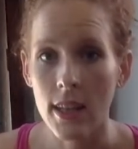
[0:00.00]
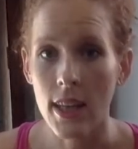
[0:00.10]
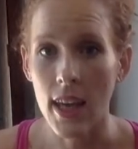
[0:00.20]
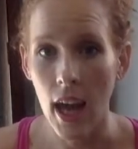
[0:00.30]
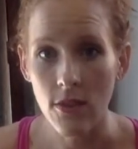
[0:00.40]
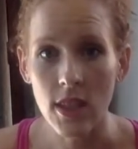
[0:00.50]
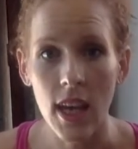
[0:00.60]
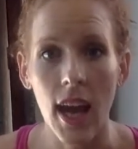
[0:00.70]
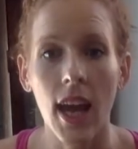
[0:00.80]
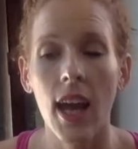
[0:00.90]
the
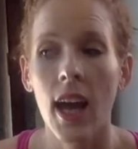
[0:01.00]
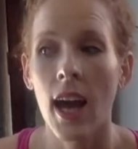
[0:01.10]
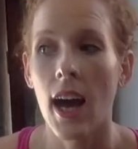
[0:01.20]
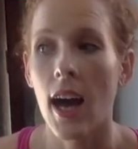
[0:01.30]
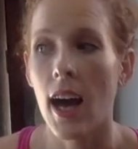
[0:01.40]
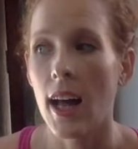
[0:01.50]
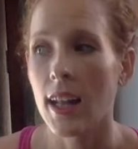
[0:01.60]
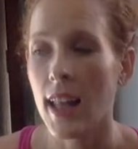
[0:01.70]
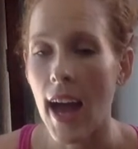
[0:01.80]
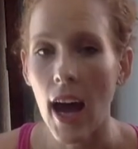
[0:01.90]
FDA
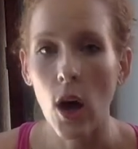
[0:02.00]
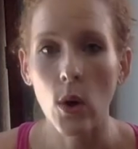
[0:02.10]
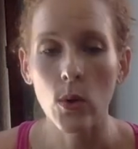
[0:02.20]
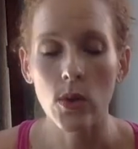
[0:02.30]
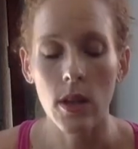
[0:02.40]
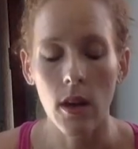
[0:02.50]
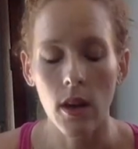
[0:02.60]
allows